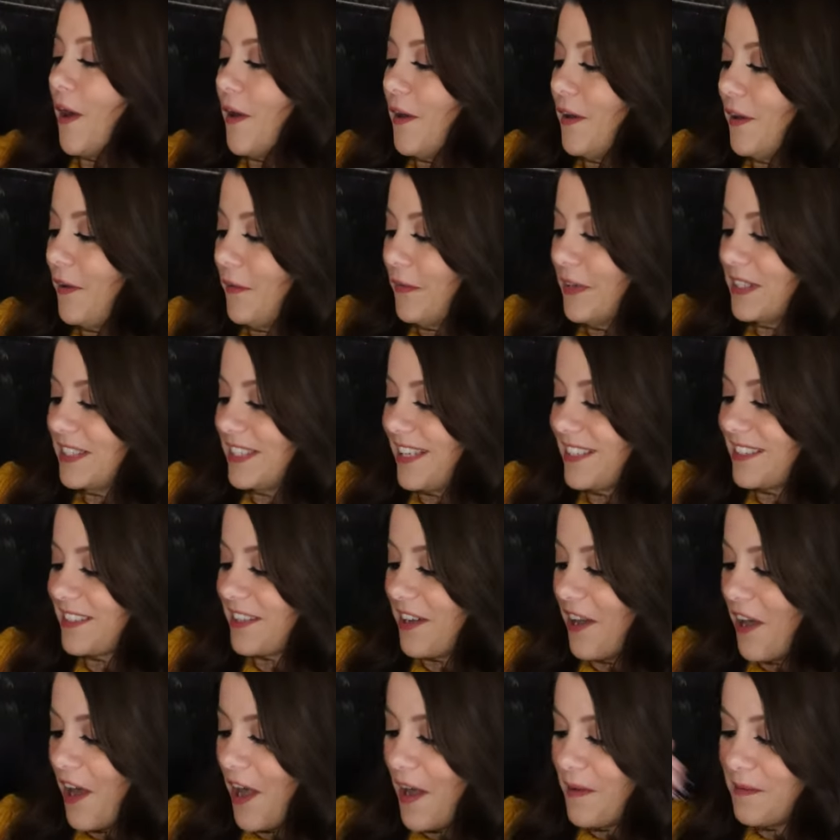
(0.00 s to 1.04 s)
Oh, it says
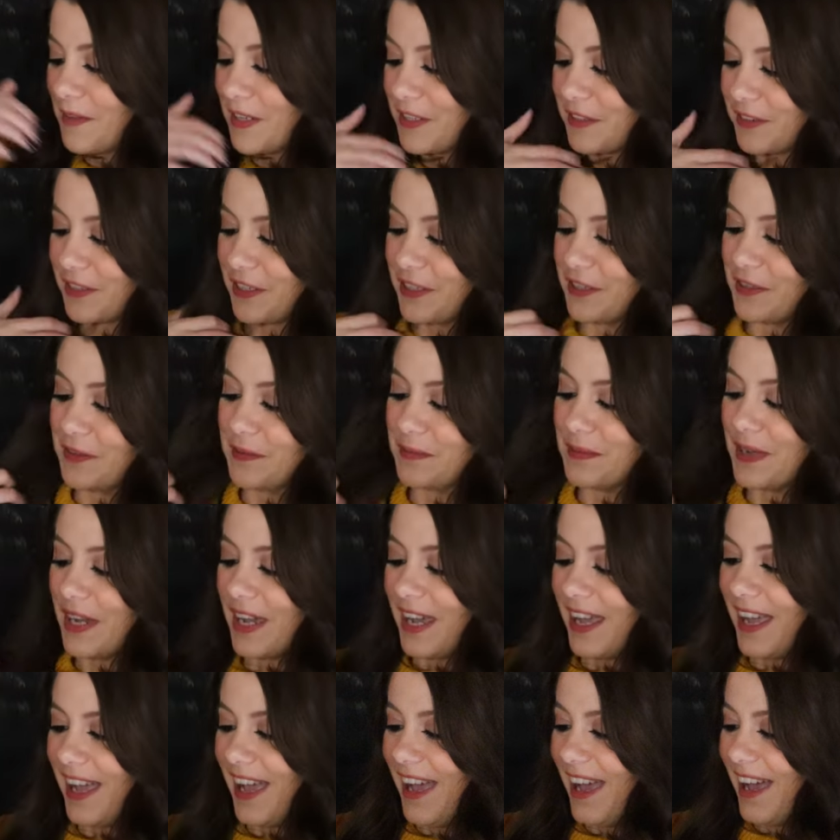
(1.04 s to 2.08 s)
common room.
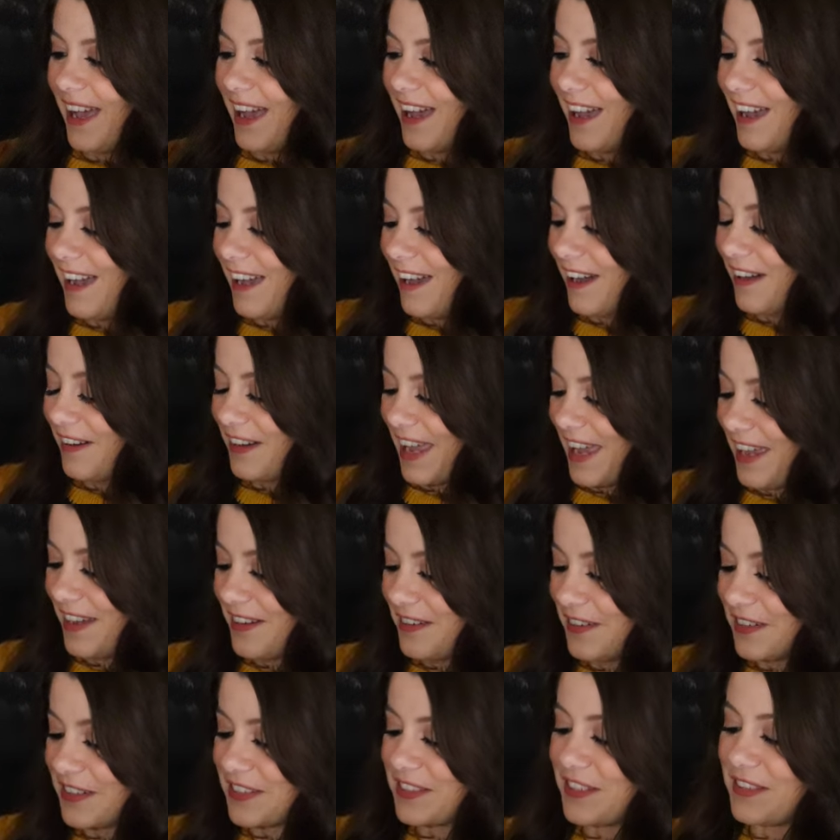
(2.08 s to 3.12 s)
Okay,
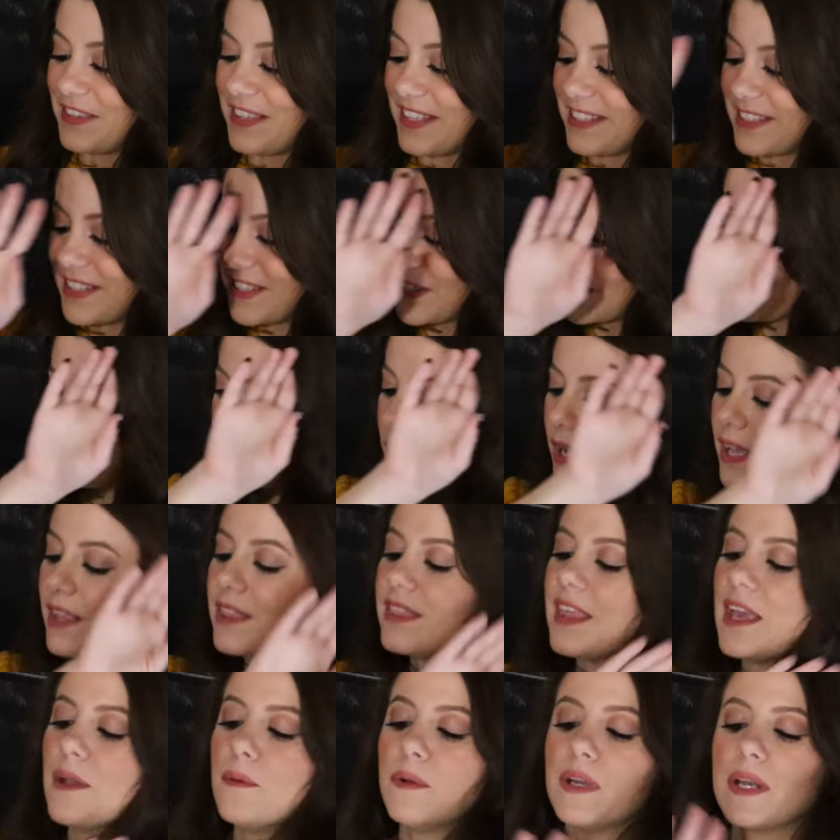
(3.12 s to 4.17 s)
cool. So this is what
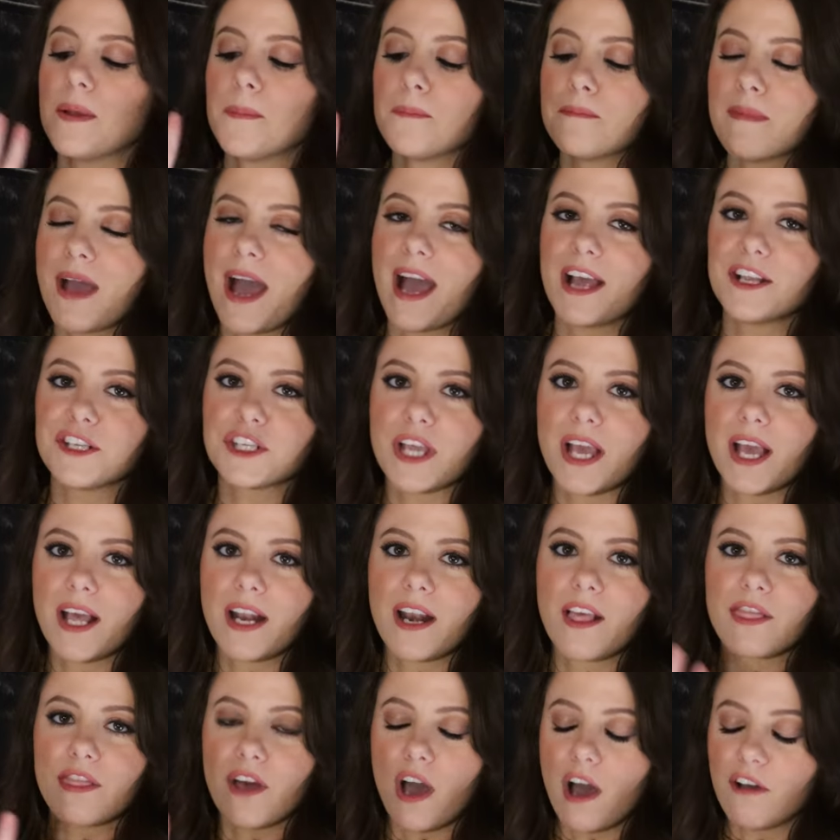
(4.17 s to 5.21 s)
they would
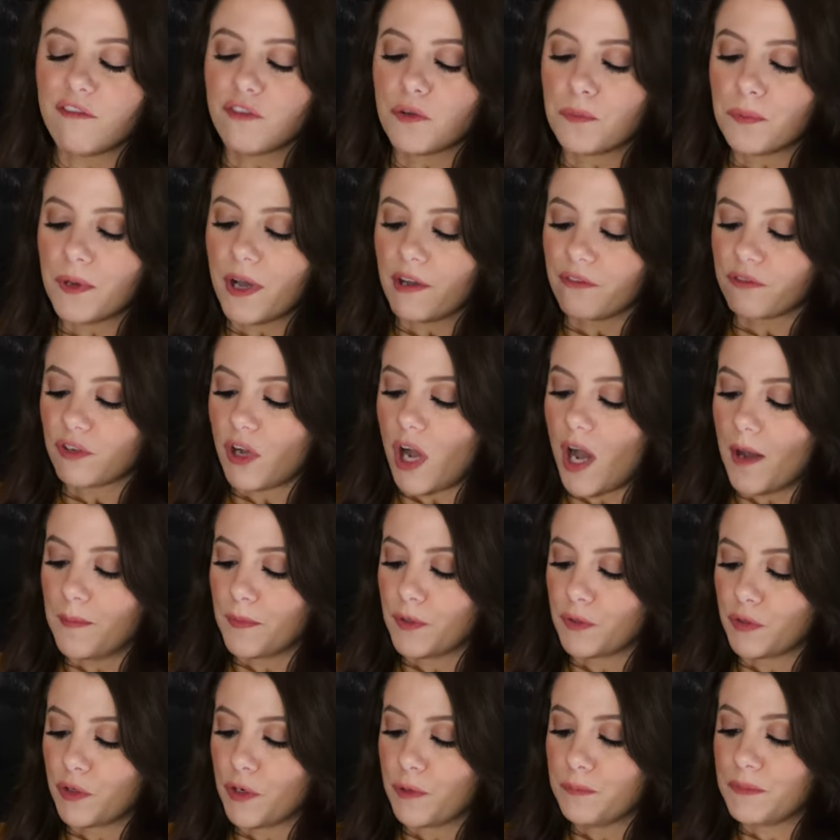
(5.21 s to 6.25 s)
imagine the Hufflepuff
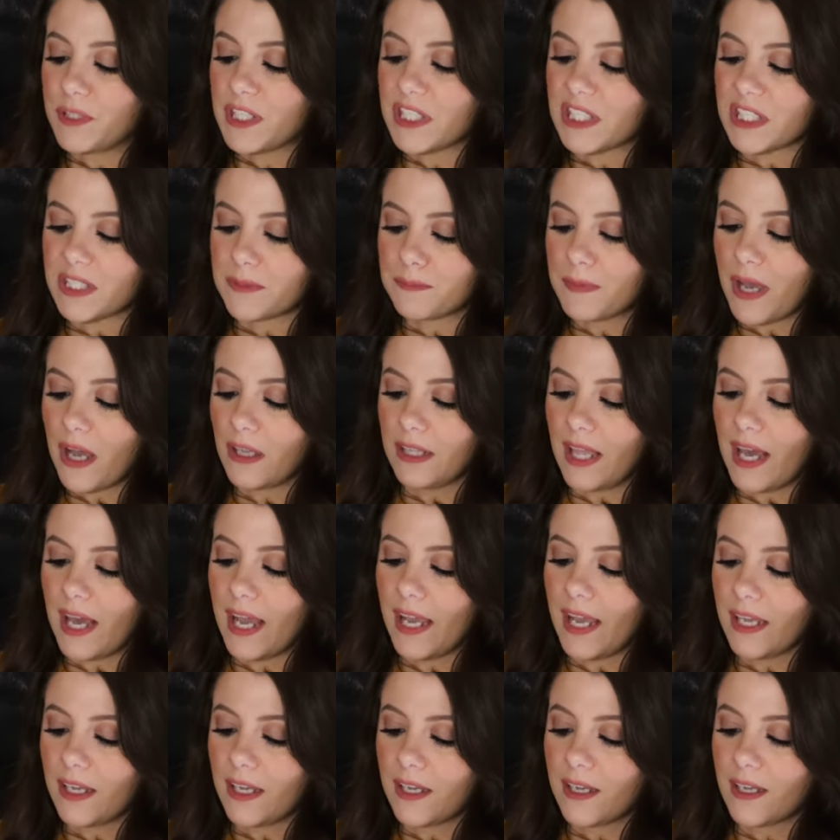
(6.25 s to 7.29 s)
common room to smell
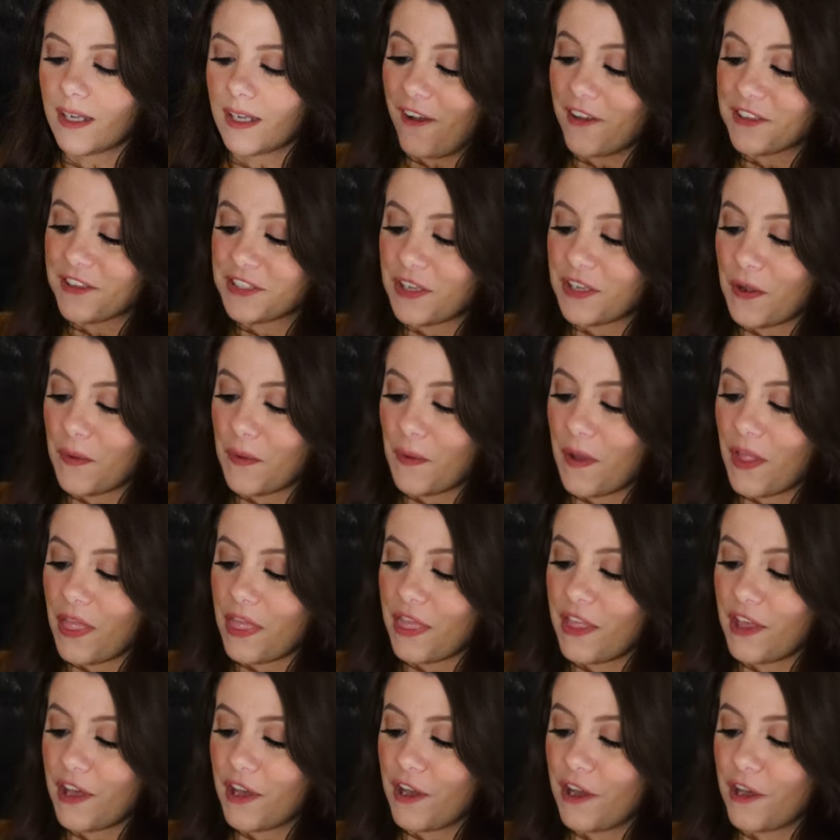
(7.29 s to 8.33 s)
like. Also,
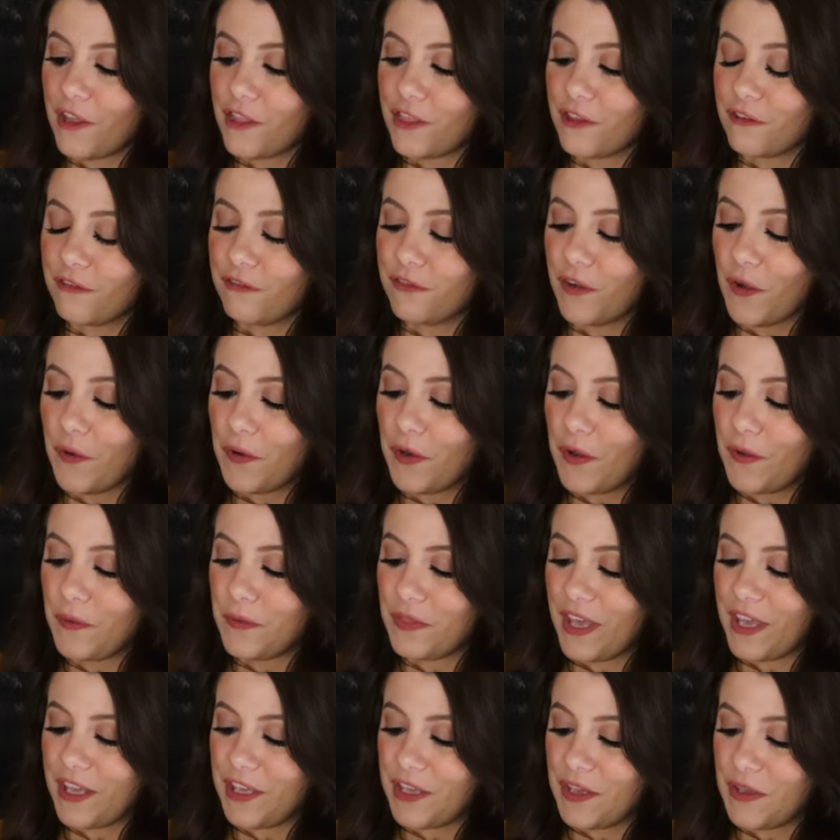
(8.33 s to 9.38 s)
the photo
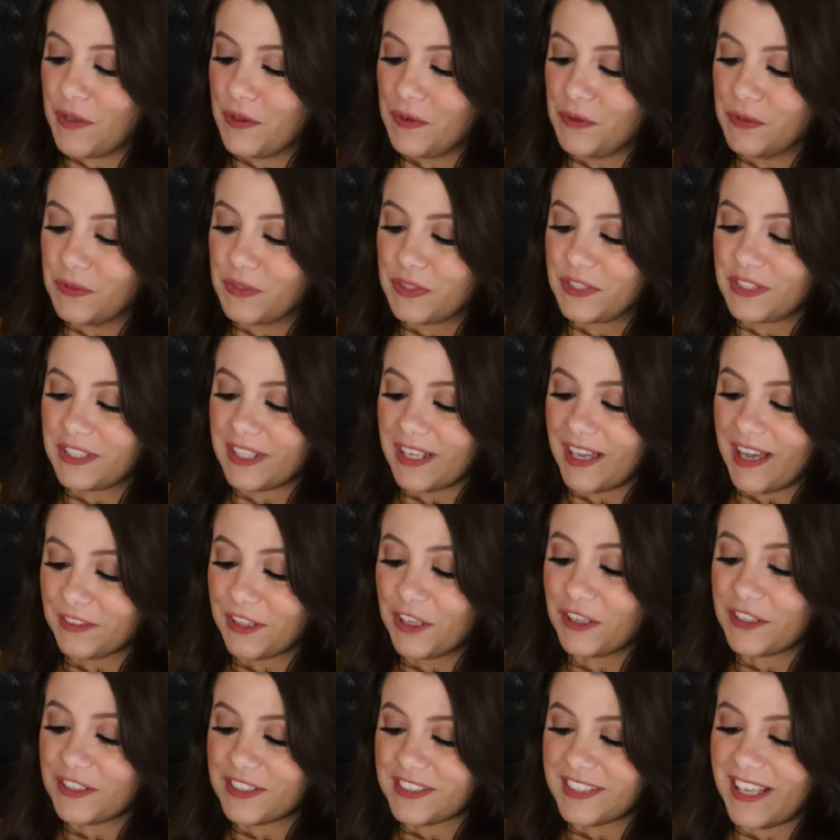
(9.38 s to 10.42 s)
they used
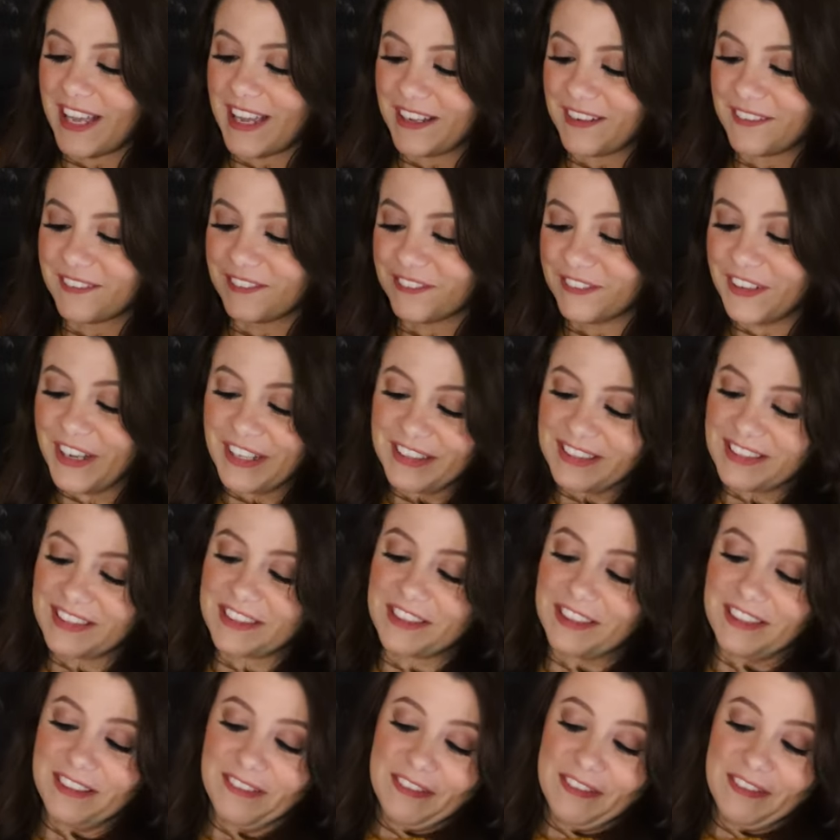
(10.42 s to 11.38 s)
looks like what,